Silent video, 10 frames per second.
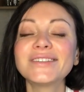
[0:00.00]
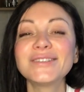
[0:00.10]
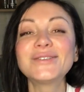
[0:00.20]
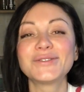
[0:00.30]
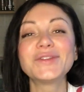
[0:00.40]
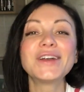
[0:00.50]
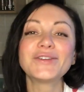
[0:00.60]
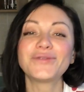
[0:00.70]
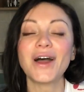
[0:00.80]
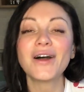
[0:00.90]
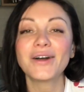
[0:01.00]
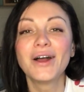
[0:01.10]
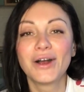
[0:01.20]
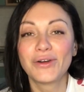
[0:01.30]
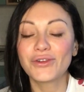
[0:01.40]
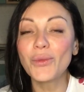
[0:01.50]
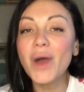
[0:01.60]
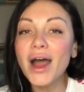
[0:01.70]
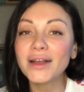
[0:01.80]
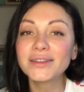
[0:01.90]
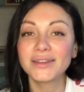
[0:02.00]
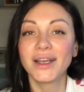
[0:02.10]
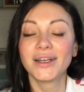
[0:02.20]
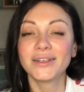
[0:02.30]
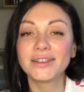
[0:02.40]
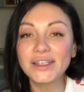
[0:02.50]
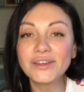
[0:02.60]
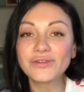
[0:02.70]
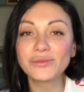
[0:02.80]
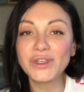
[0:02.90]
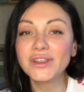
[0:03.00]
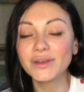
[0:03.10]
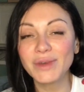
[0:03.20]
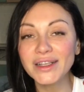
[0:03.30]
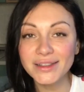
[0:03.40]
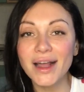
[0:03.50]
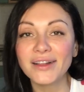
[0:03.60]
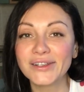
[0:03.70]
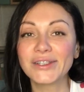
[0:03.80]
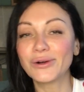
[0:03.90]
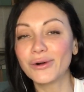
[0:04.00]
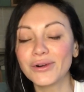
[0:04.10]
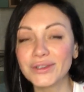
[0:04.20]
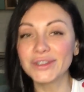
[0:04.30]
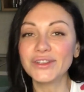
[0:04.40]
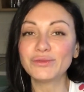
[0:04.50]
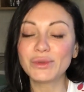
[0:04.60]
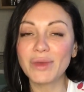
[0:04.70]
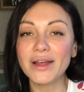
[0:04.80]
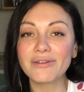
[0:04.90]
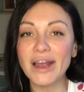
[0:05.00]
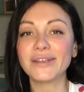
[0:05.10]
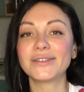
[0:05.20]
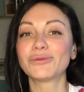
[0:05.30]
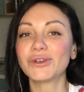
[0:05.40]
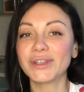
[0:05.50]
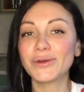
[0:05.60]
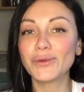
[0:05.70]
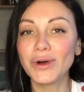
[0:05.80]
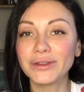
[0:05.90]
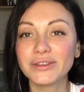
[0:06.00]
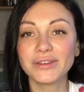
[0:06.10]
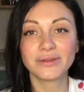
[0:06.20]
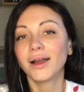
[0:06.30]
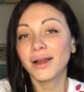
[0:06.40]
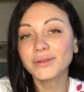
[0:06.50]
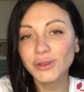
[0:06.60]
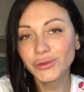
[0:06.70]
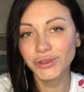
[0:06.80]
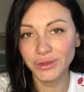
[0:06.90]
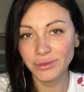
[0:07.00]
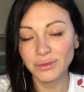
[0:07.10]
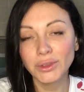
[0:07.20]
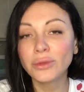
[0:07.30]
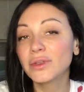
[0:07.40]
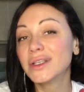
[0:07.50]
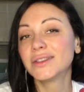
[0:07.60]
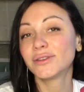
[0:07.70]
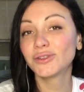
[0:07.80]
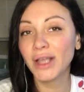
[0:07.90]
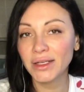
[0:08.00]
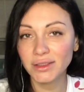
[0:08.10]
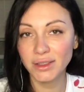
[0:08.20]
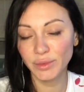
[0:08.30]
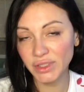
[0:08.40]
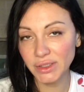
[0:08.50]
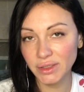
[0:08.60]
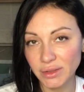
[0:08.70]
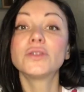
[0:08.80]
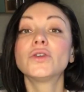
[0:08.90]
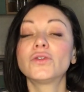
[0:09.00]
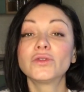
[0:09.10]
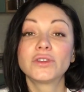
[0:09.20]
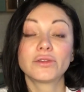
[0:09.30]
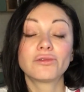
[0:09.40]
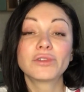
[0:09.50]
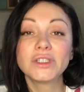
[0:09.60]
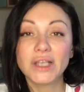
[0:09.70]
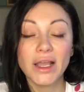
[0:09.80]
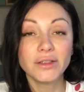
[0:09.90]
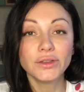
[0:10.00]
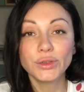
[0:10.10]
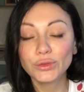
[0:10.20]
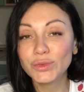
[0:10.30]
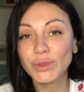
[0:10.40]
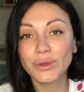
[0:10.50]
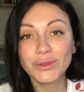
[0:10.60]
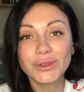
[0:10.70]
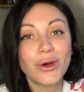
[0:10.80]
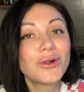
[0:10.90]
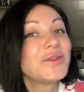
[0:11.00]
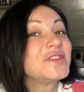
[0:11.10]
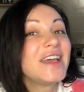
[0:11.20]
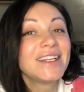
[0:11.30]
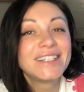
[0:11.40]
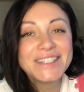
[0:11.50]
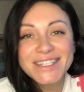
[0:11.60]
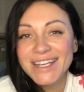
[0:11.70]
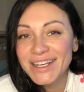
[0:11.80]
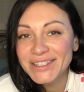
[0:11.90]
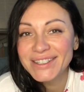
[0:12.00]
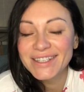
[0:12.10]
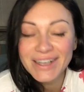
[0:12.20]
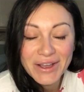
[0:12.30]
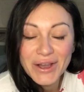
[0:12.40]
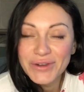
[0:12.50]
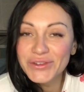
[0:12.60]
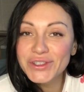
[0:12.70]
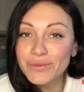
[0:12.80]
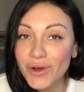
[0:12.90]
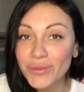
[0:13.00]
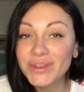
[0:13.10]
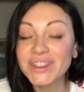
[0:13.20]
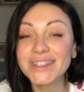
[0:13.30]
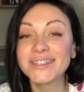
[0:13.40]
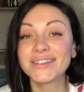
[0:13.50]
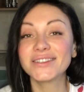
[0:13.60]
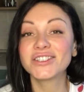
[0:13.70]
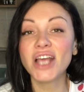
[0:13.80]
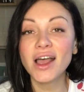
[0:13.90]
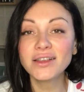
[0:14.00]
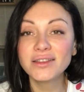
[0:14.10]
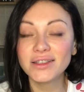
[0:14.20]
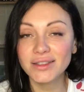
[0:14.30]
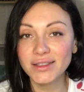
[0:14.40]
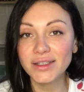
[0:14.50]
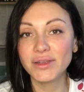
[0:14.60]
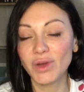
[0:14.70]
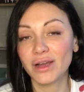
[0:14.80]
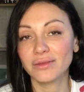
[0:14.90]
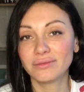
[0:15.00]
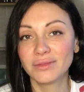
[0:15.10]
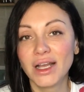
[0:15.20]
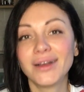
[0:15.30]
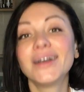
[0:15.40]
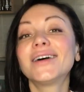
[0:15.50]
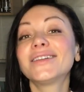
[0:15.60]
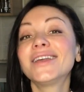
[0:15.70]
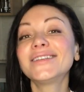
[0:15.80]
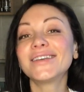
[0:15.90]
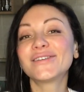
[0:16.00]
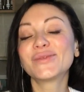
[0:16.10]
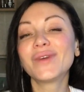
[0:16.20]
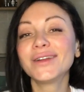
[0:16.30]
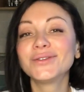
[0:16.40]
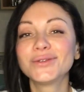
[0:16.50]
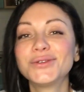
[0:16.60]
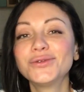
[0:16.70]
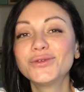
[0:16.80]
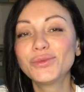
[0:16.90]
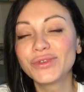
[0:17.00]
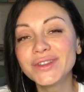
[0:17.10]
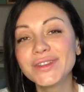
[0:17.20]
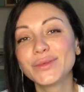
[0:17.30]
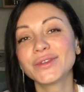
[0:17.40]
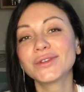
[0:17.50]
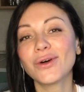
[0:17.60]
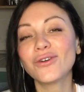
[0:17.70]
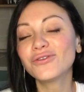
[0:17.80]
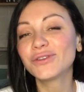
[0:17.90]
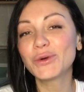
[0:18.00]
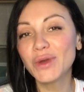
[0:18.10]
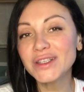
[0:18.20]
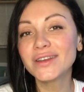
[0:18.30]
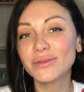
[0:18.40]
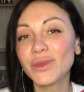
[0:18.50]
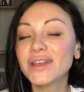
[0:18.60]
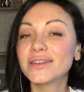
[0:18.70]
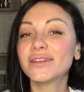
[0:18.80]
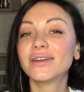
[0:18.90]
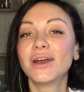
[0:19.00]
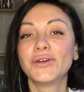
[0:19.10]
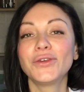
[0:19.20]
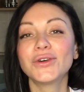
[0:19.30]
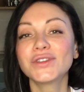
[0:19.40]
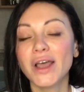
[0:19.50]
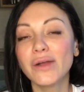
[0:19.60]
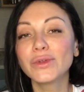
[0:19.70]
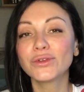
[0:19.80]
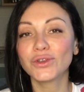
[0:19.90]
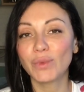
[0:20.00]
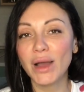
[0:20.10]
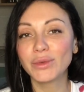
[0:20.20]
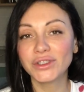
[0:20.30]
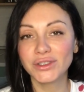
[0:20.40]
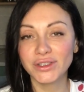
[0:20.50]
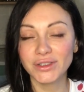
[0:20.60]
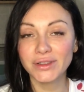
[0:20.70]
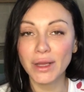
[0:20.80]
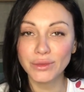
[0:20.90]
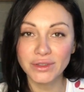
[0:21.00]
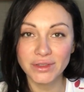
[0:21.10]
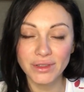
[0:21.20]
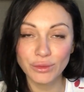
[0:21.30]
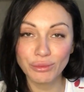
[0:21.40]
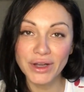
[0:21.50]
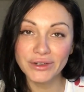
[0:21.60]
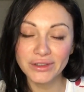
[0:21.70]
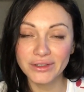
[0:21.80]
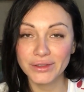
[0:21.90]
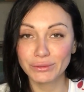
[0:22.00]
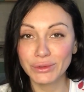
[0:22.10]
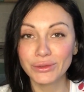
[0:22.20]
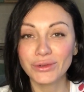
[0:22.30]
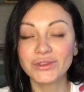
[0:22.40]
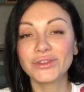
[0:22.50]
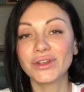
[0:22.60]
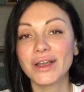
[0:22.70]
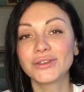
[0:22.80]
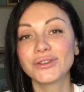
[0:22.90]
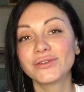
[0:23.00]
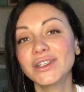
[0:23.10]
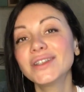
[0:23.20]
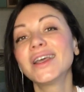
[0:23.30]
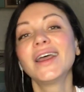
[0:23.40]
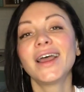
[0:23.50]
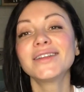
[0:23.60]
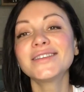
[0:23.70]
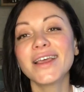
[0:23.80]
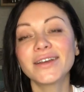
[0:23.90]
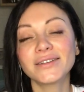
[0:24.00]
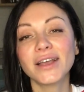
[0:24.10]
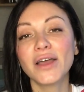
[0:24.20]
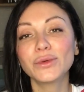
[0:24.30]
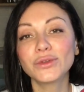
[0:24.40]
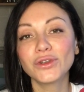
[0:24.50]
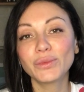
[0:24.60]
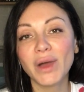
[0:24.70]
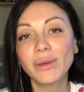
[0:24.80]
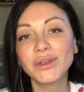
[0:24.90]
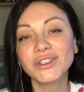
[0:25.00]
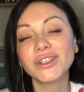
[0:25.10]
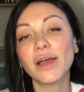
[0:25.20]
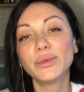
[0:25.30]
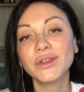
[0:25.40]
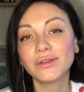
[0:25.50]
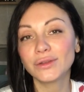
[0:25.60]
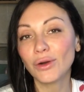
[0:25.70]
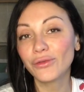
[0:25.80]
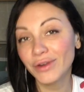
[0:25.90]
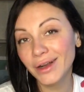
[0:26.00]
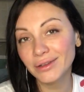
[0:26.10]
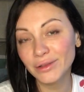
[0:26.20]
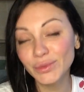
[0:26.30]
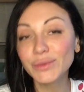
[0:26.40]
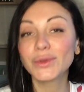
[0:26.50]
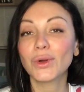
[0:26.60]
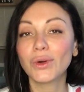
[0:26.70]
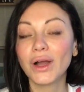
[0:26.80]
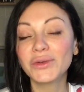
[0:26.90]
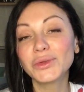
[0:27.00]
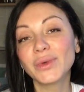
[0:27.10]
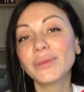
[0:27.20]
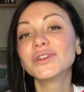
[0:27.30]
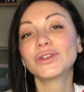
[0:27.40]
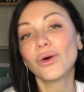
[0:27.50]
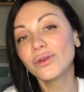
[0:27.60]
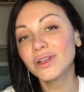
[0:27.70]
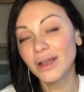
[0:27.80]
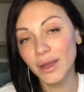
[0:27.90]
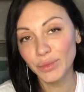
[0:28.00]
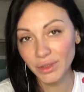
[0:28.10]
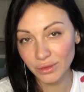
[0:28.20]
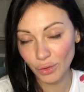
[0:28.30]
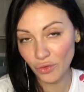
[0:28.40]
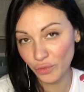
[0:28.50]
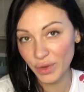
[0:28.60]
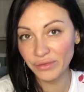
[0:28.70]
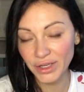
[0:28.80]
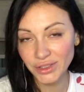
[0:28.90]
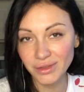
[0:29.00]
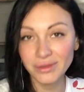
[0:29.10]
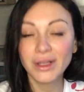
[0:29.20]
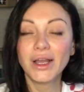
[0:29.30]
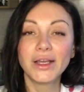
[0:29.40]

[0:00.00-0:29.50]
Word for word: It's very far from us. Give me my salary or give me my rights, what I want. Conclusion Don't listen to any civility. don't read any news because all that is just, for the moment, it's just cinema. Let me remind you two principles of Western media. First, I will not publish uh, something that my readers will not like to read. And second, I will not publish opinion of regular people. I will publish only opinion of professional.